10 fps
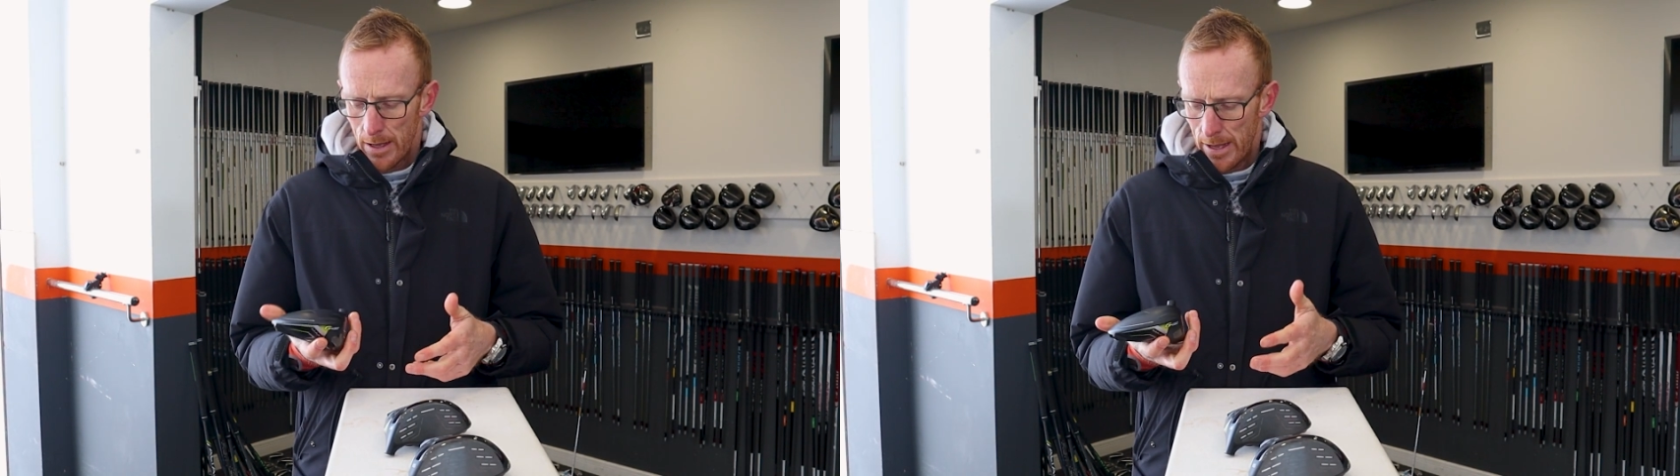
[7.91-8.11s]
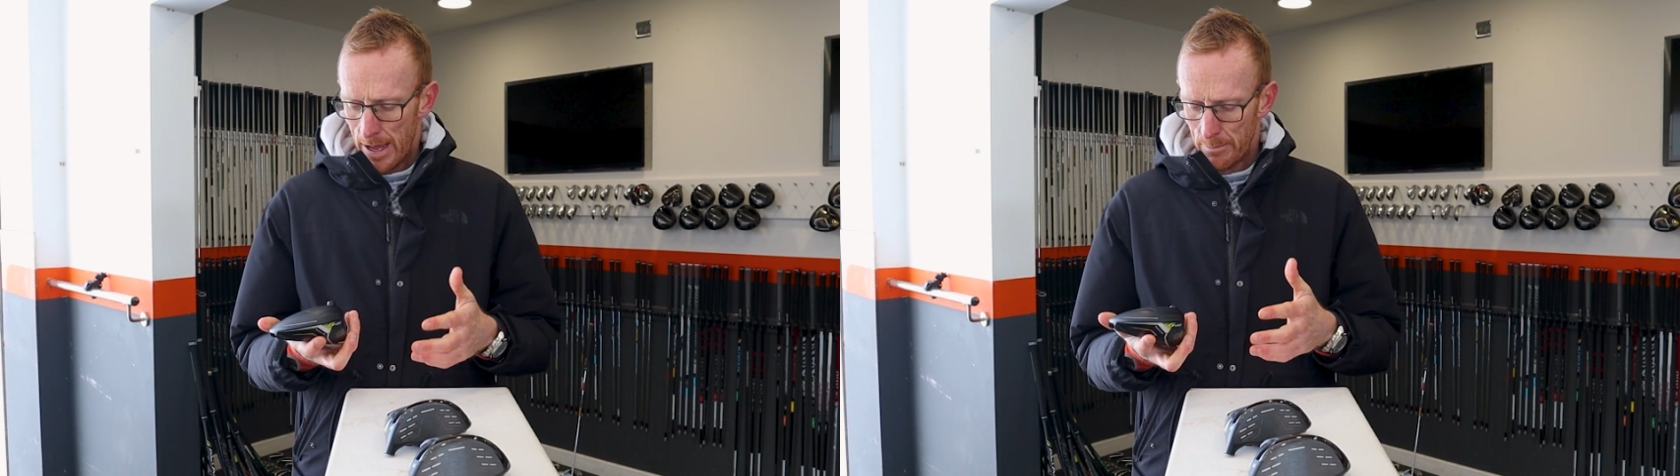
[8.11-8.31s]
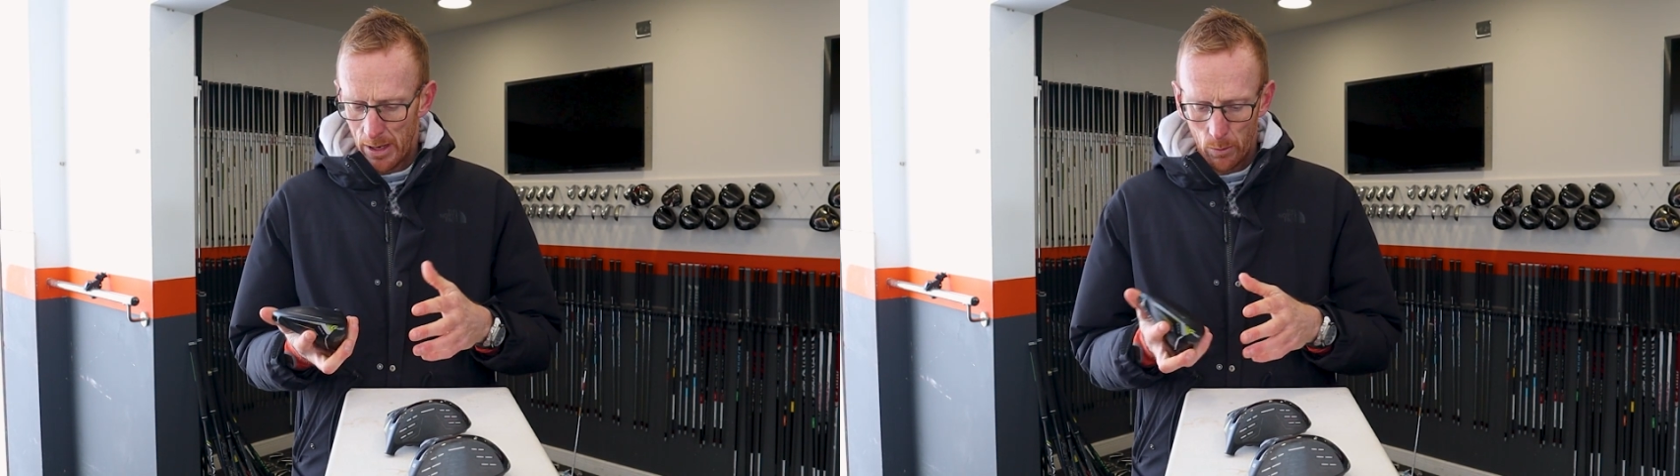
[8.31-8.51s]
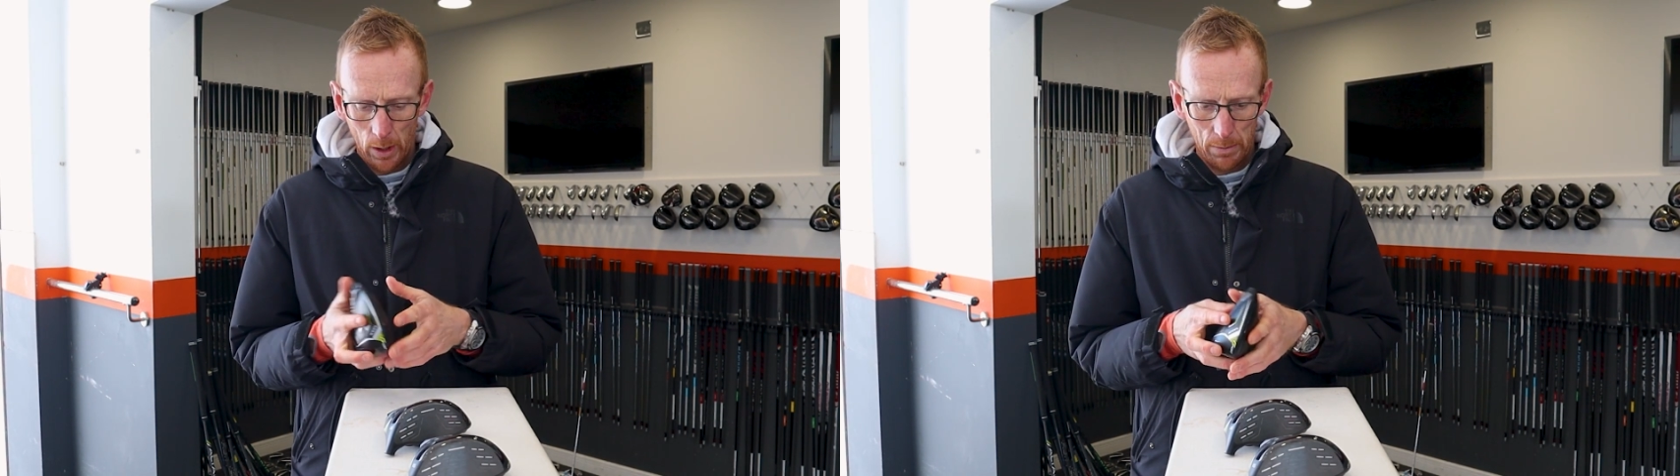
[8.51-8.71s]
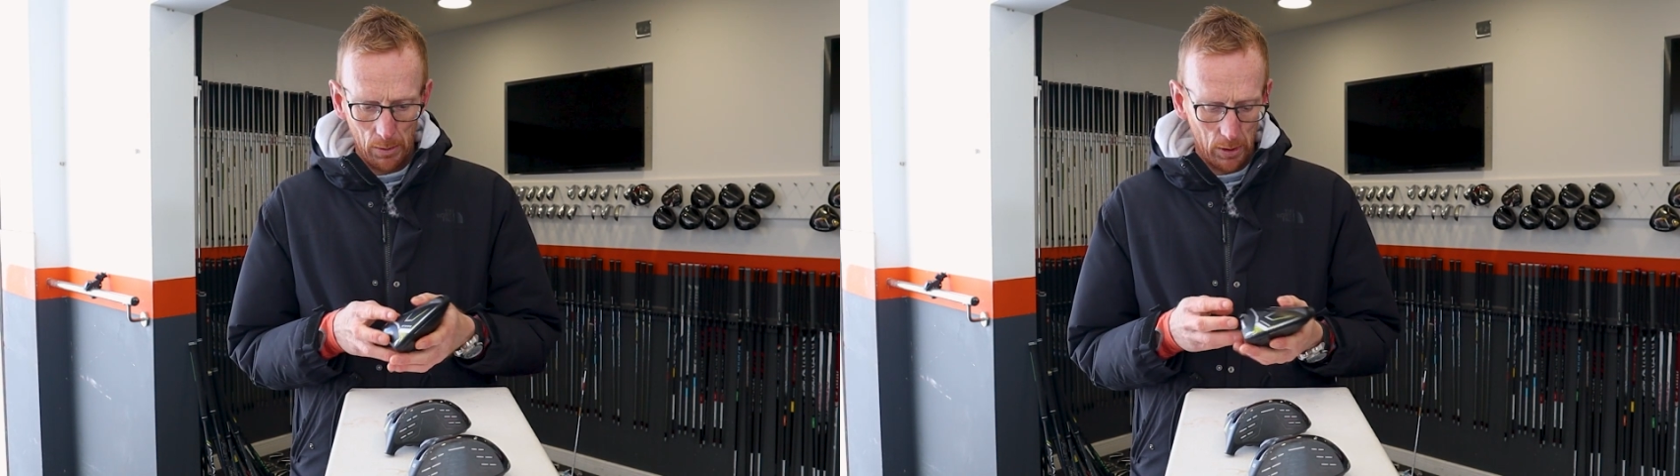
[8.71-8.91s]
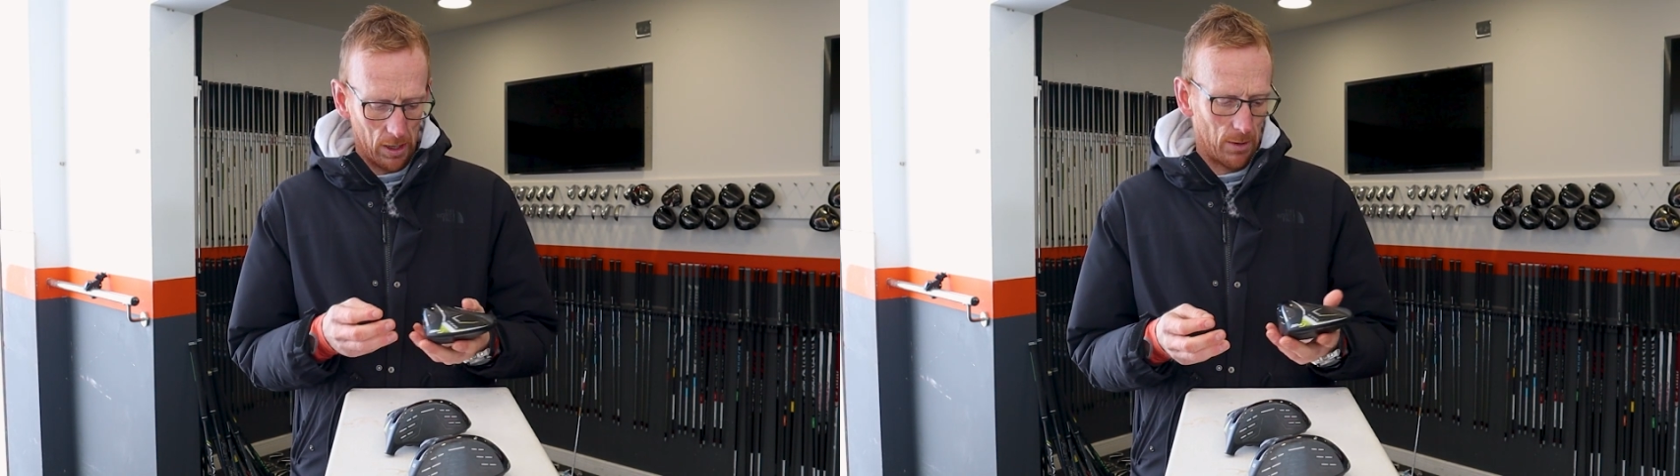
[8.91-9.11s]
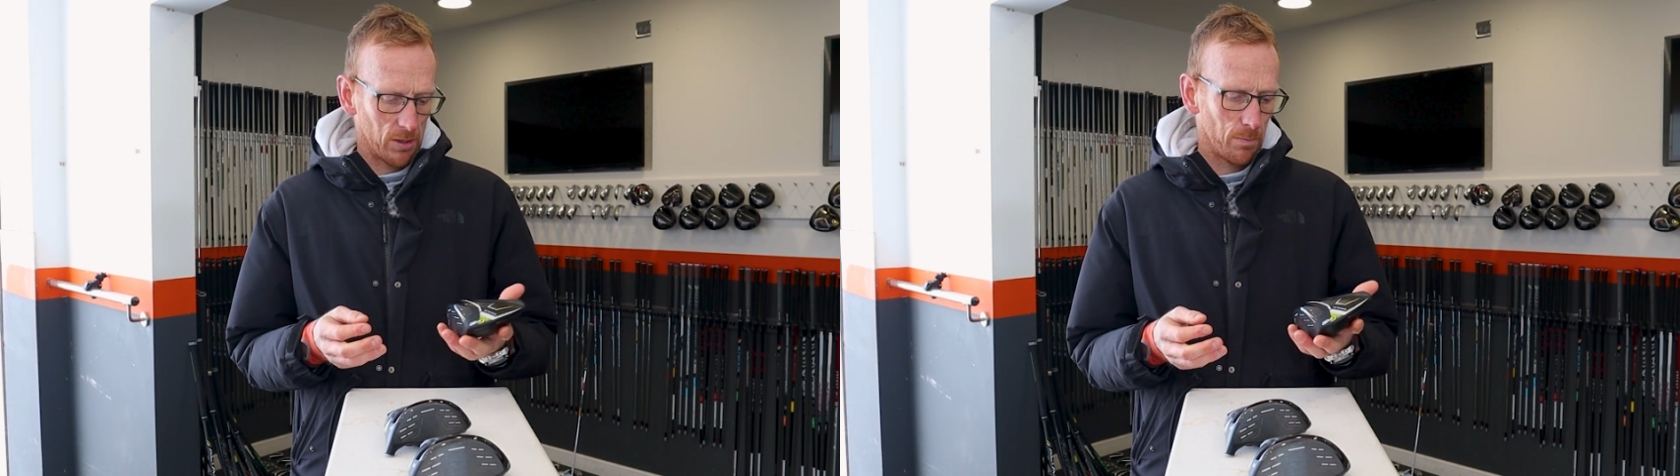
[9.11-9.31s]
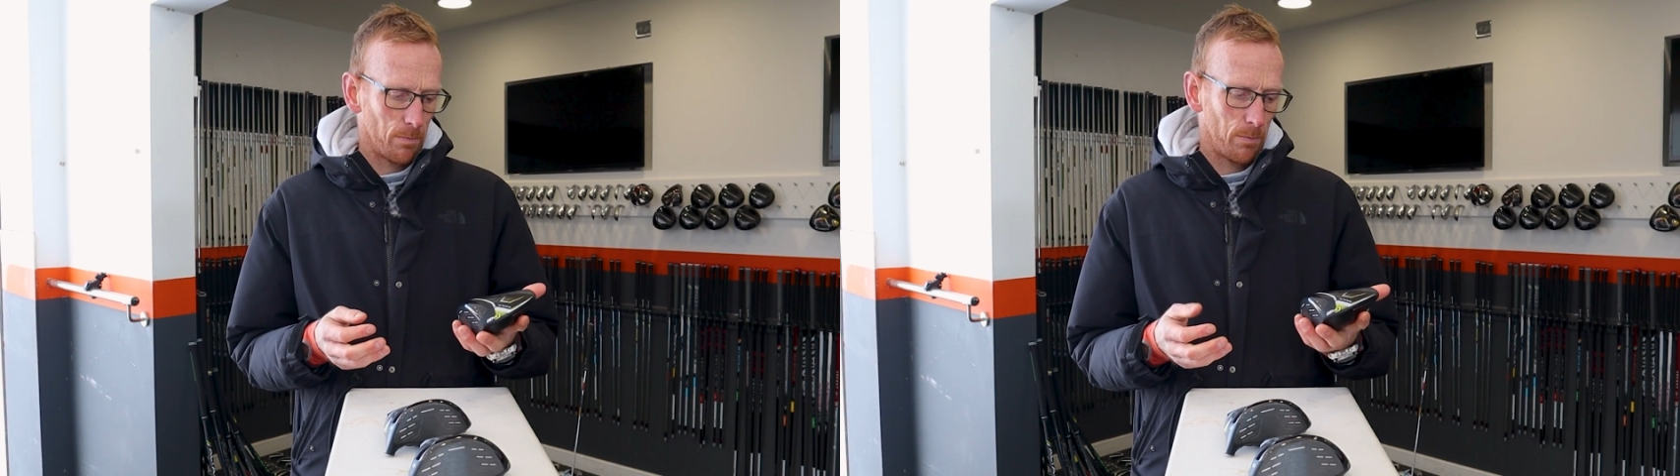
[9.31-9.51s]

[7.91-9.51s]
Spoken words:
It will be one of the most